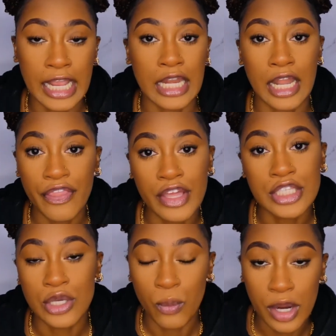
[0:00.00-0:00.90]

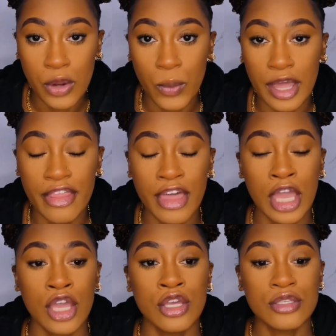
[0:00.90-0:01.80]
nothing to work with.
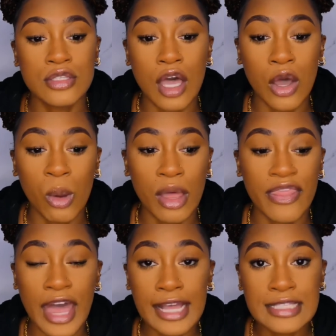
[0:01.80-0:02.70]
So
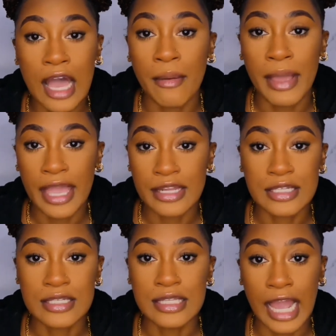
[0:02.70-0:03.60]
that's how my
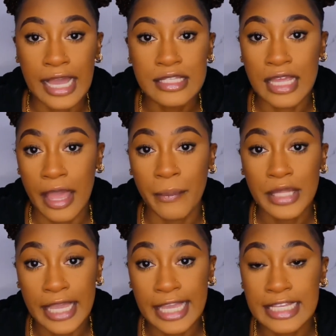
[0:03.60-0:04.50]
edges got to that
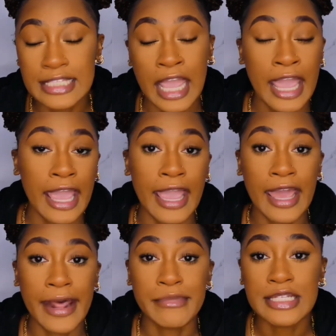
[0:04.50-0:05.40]
place,
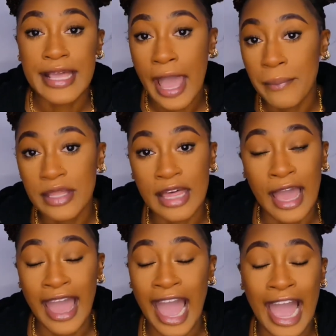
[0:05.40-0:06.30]
and I'm just happy
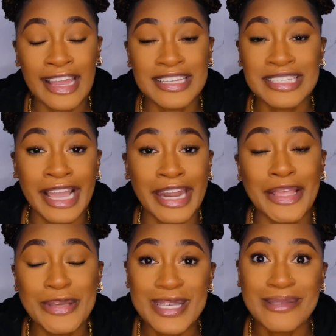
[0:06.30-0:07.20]
that I just kind
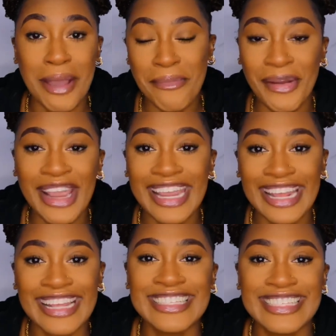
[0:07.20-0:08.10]
of used my
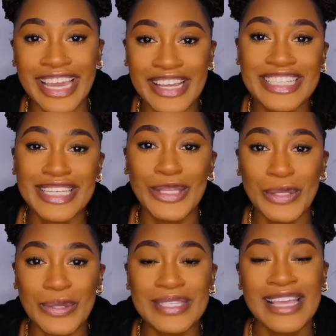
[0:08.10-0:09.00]
brain and started to
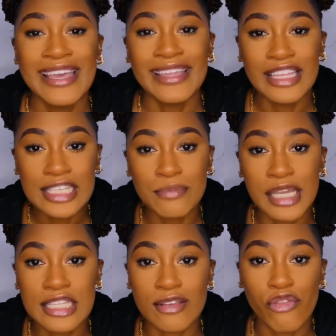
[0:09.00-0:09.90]
use this
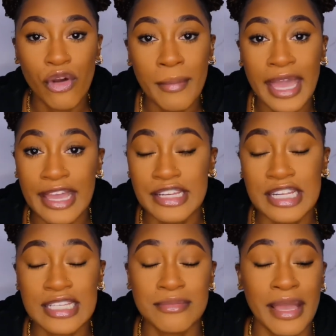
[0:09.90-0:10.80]
mix for my
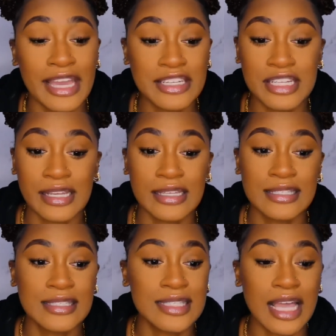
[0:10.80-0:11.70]
edges. My
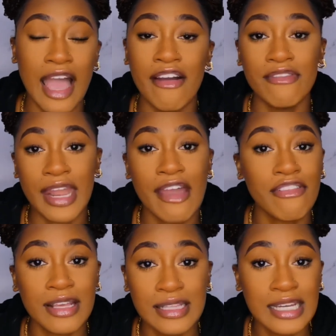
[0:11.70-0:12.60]
edges have
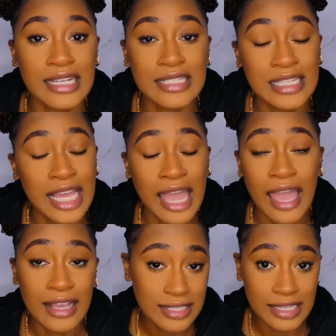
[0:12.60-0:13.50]
never looked
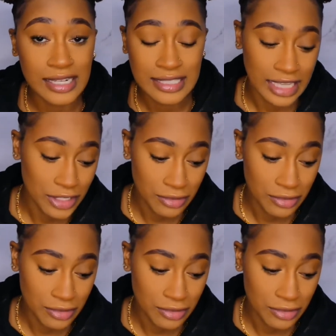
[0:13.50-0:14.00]
as good as they do